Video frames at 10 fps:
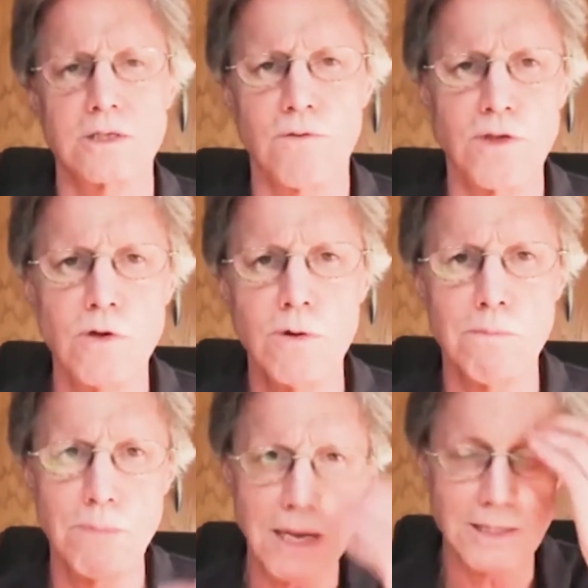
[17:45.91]
So for you
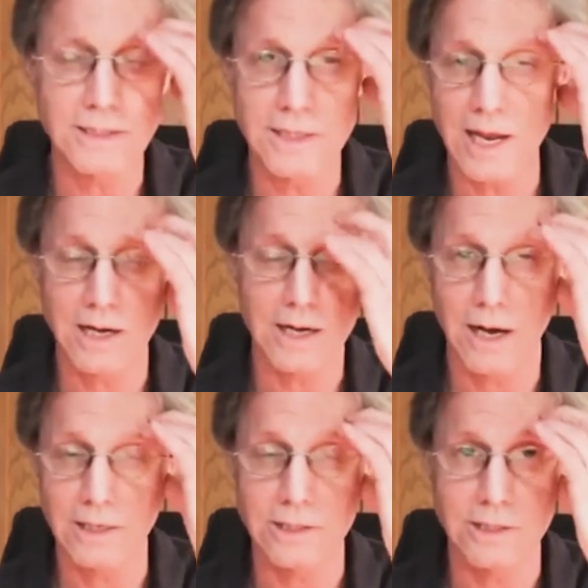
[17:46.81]
to be and stay in
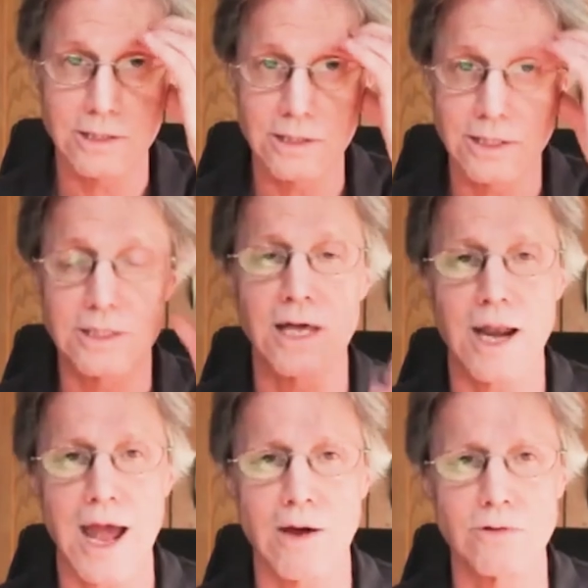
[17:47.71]
consciousness, it's
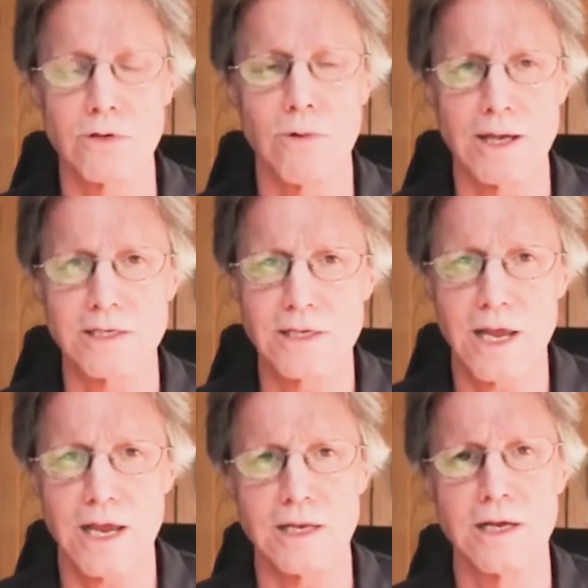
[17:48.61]
not a how do I
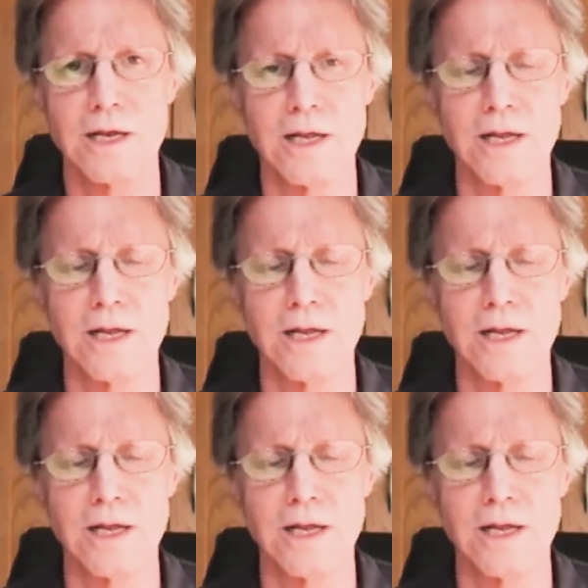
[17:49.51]
state,